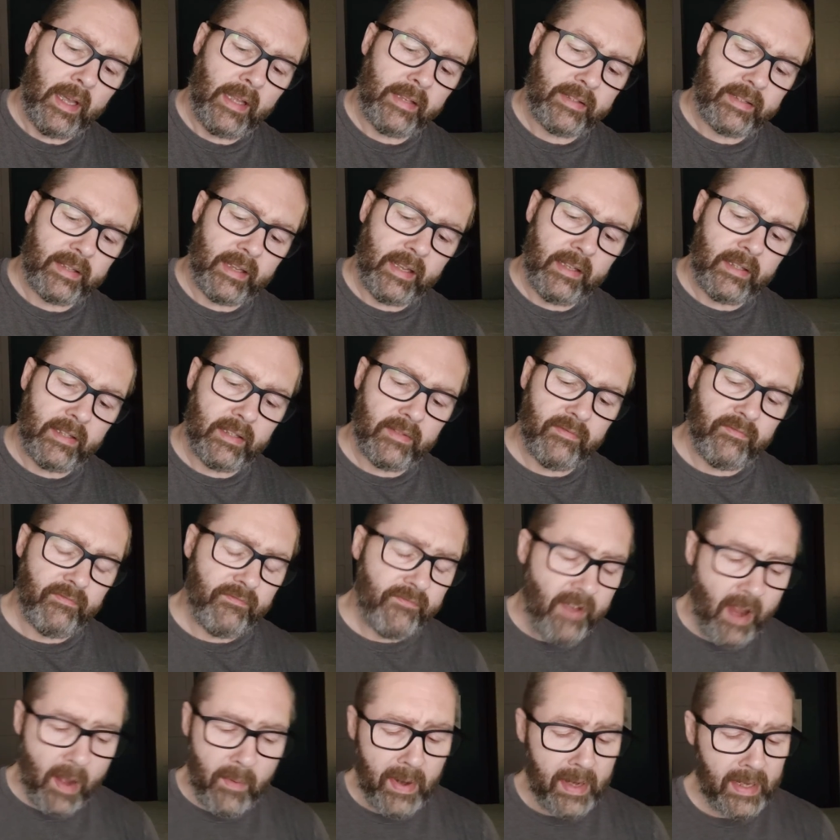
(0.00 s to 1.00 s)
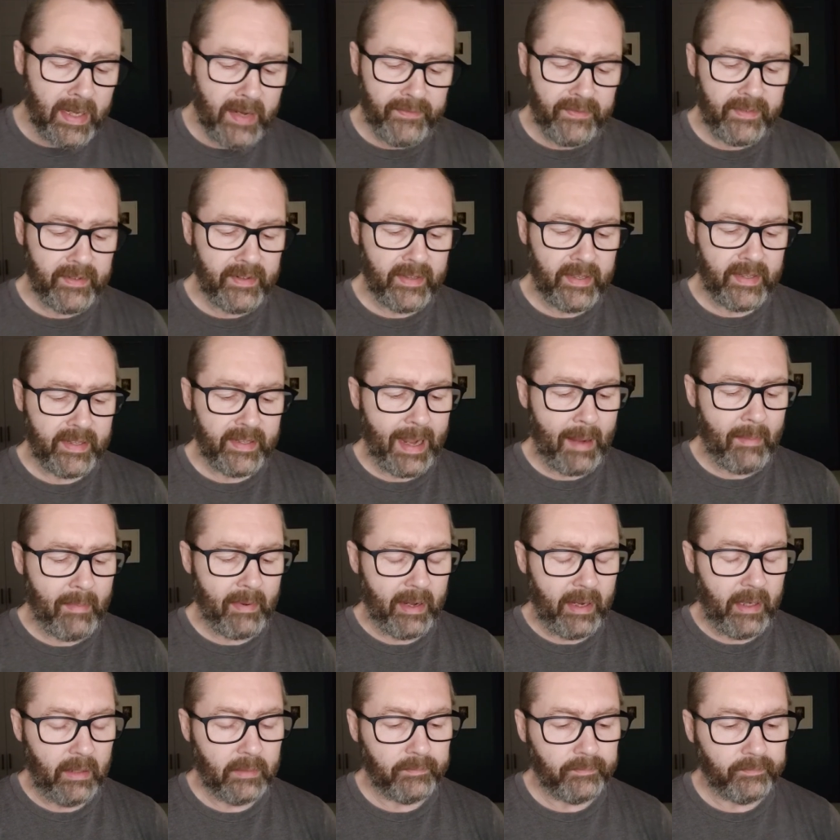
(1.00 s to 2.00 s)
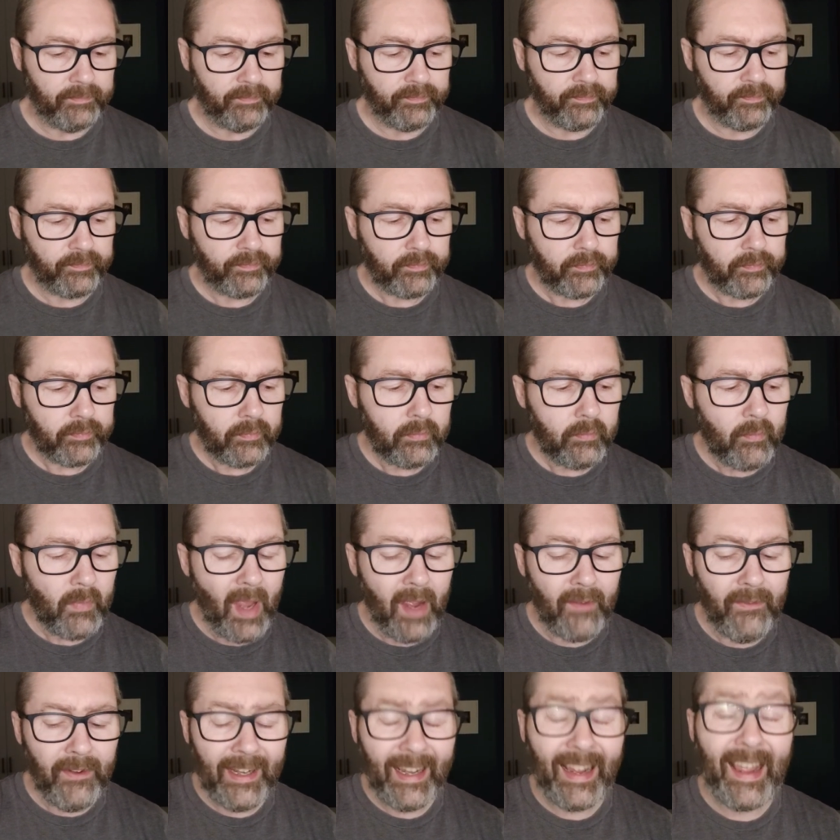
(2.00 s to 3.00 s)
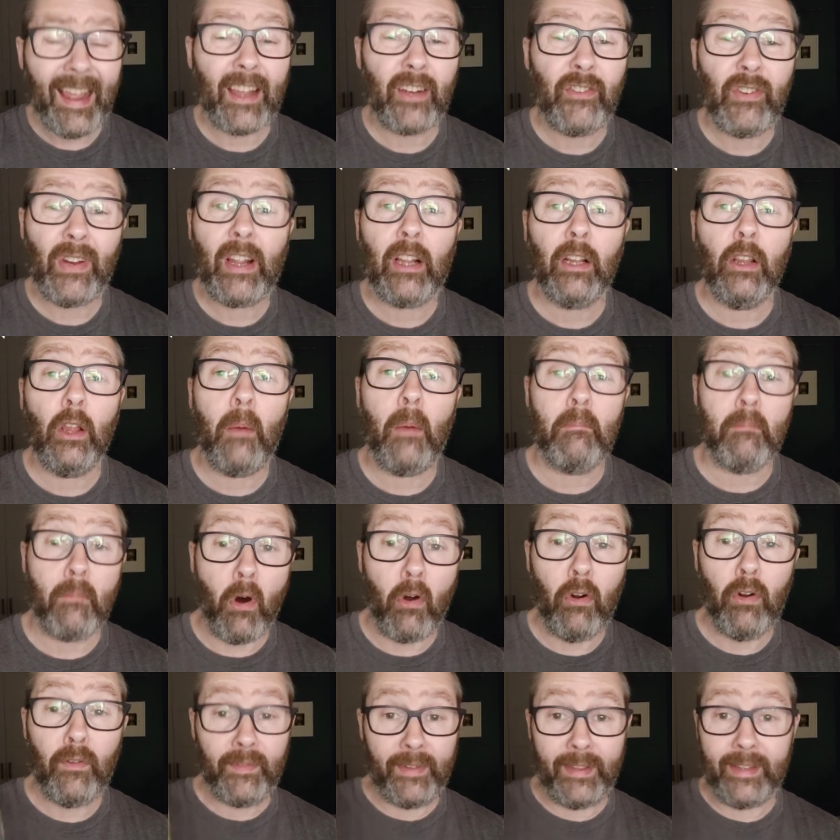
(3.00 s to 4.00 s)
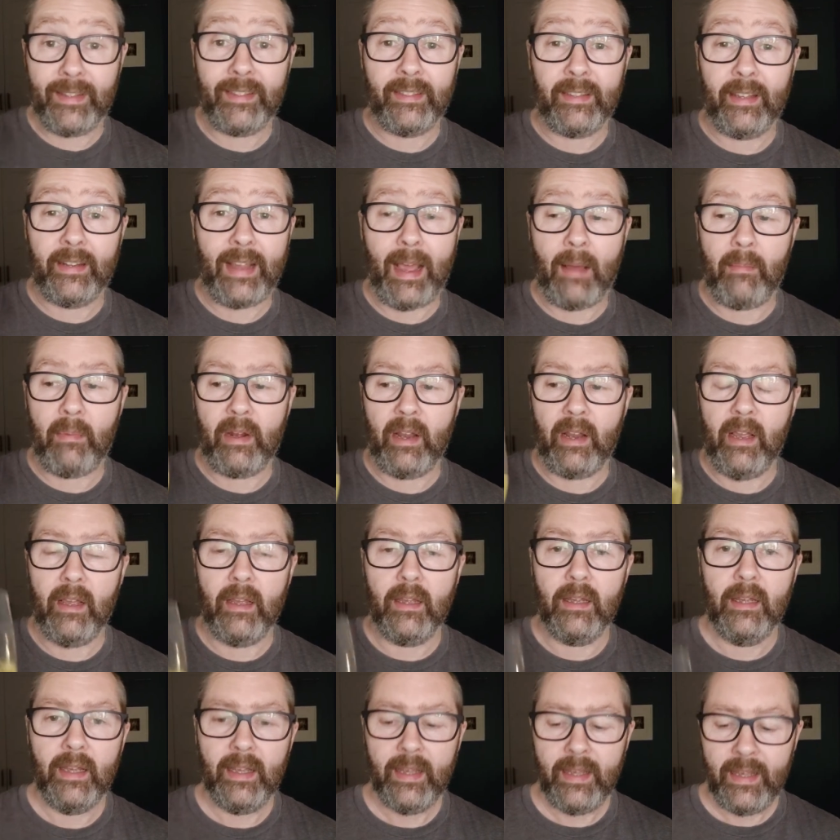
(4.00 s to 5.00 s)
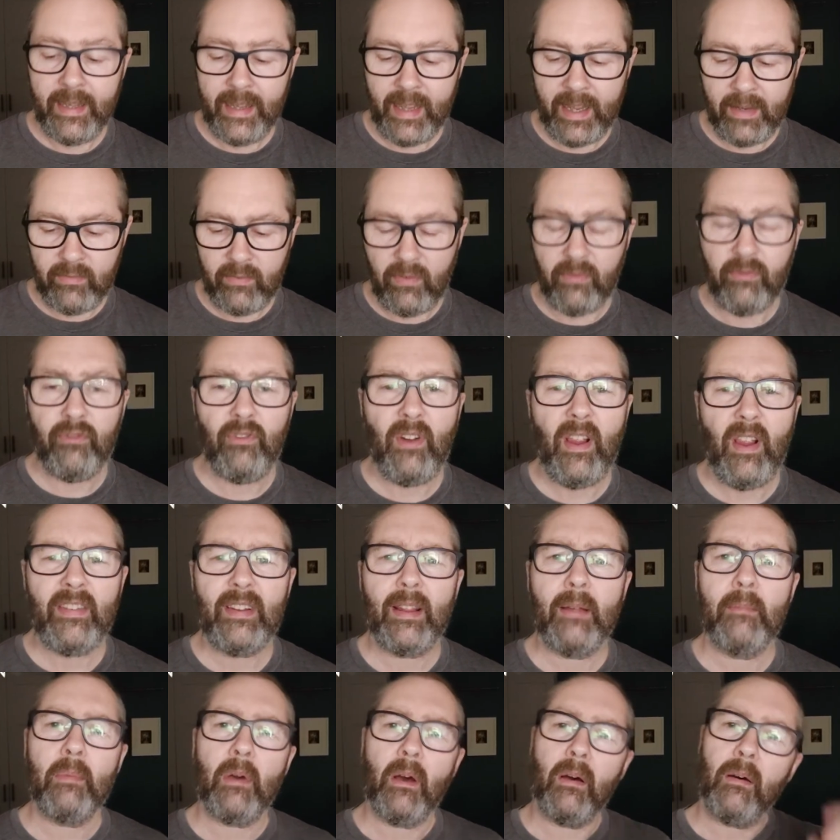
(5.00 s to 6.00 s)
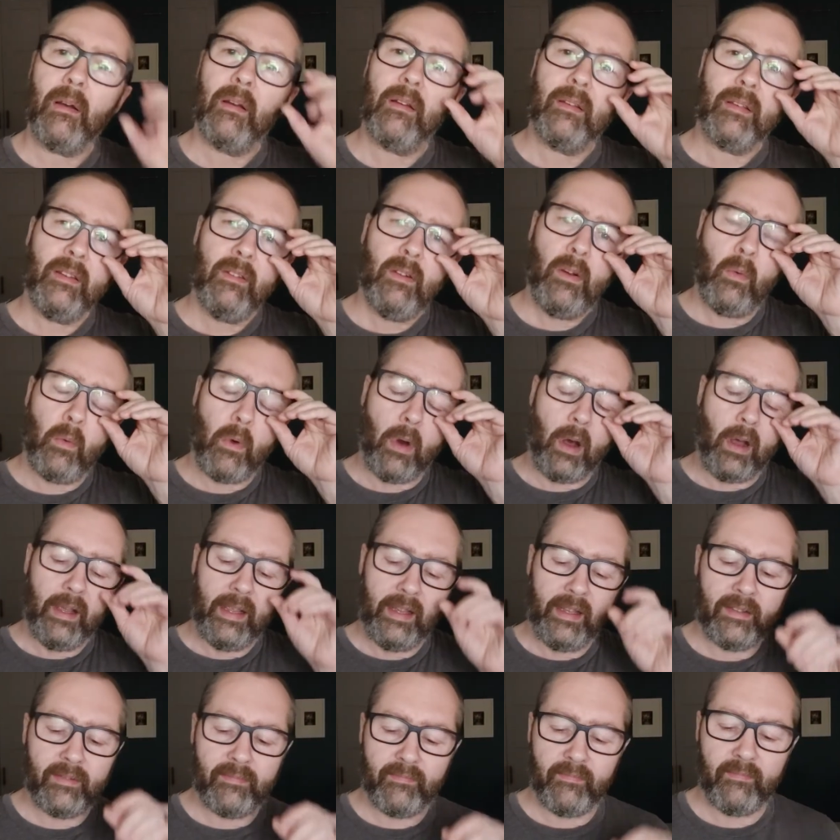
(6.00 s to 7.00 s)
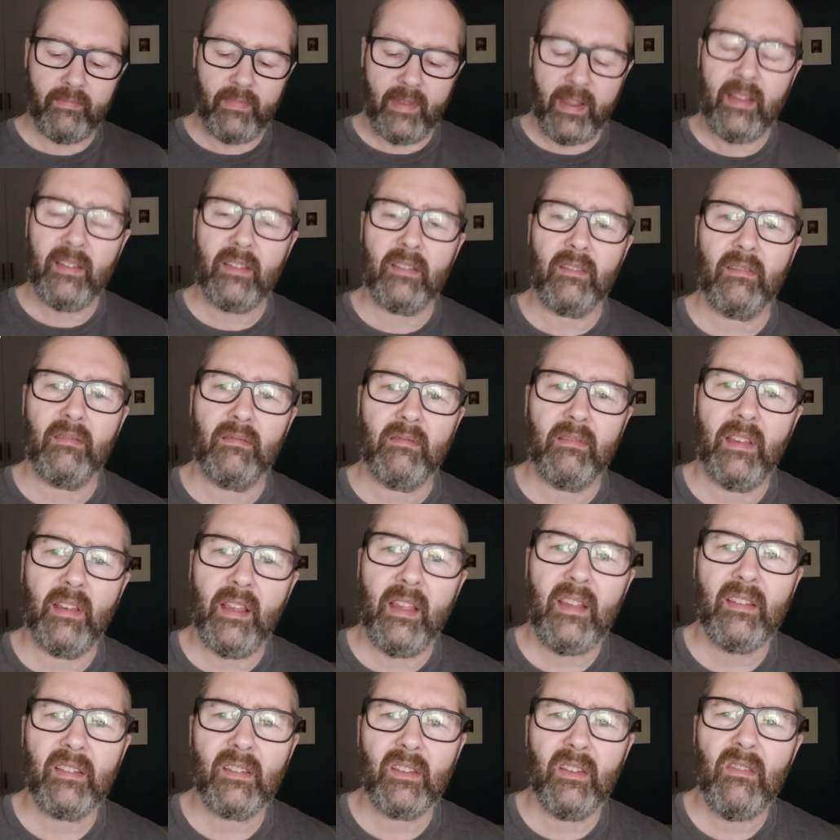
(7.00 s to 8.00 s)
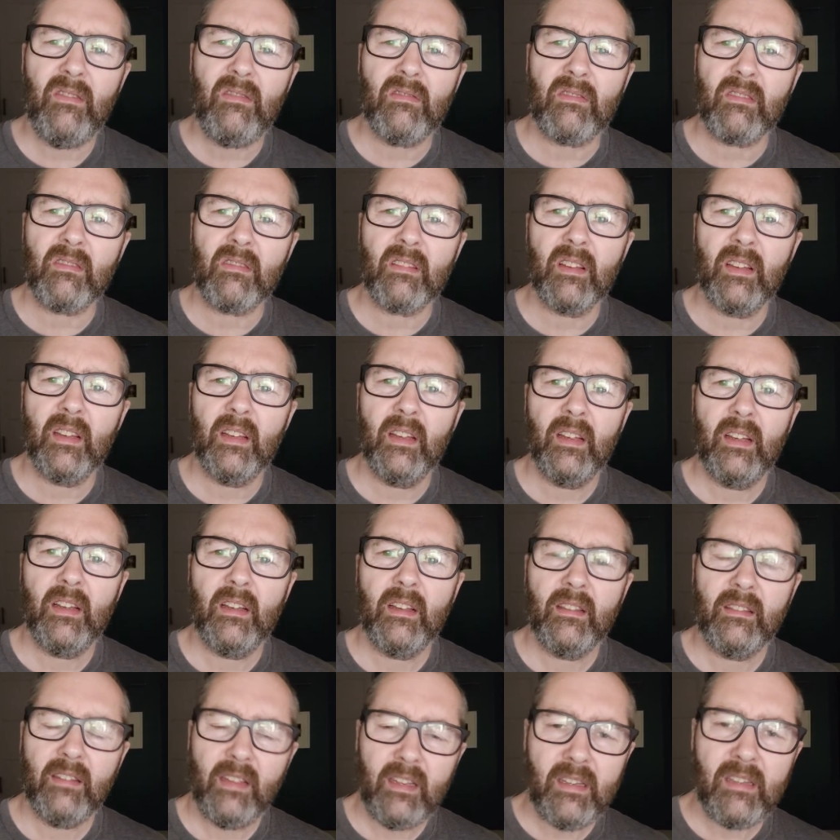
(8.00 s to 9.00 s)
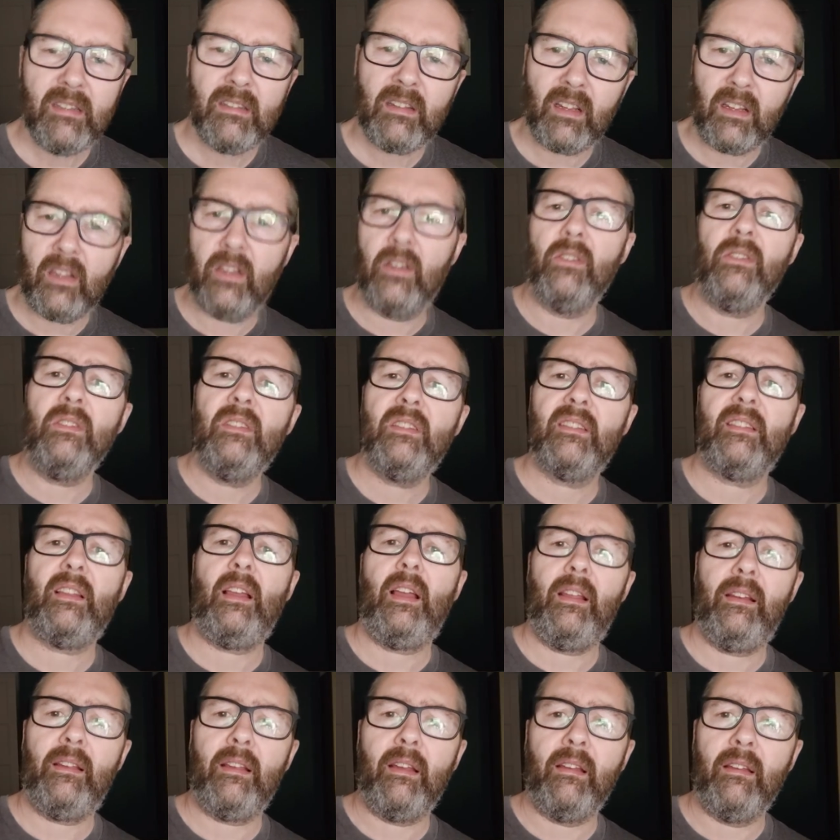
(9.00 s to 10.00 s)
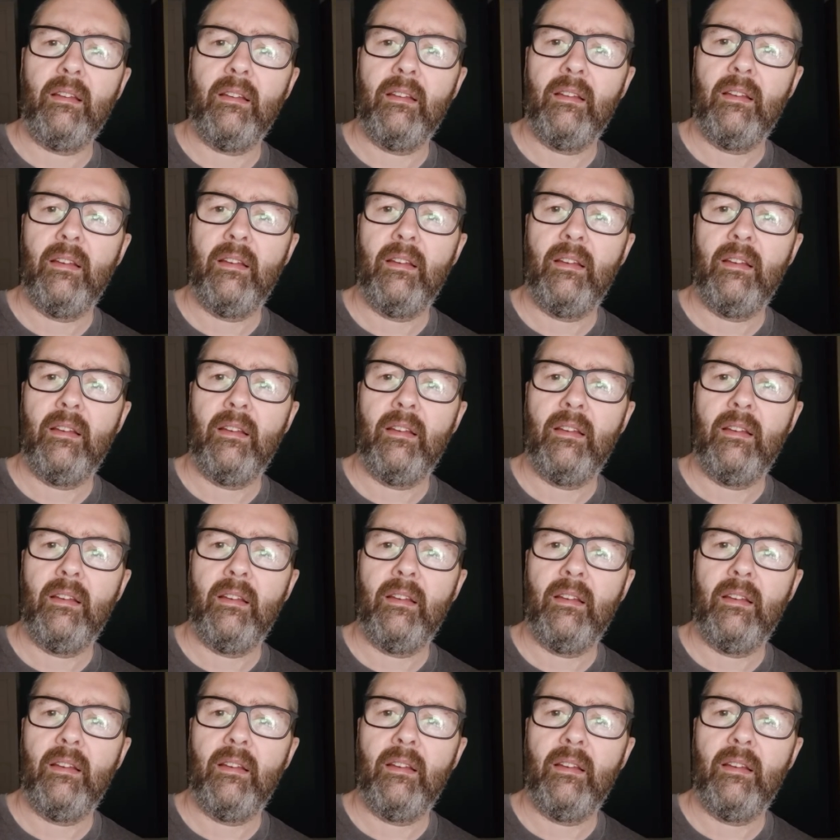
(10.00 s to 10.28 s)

It's very different to the Dabbinet. I feel like I can drink a lot more of this than the Dabbinet. It's refreshing, but you know what? It's good. This is a good cider.